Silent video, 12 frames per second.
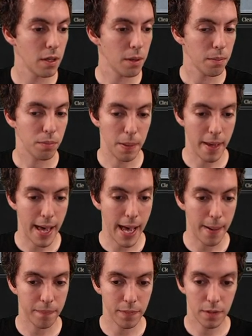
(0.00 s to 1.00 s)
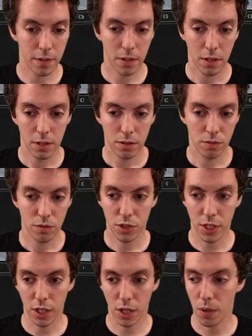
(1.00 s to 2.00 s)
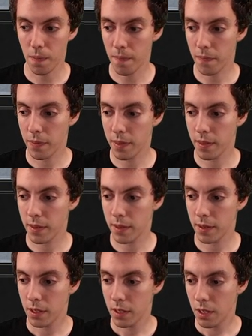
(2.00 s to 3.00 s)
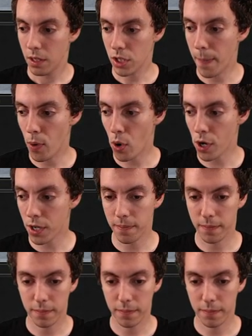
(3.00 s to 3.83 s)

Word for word: play map, say go. What's up, Borg?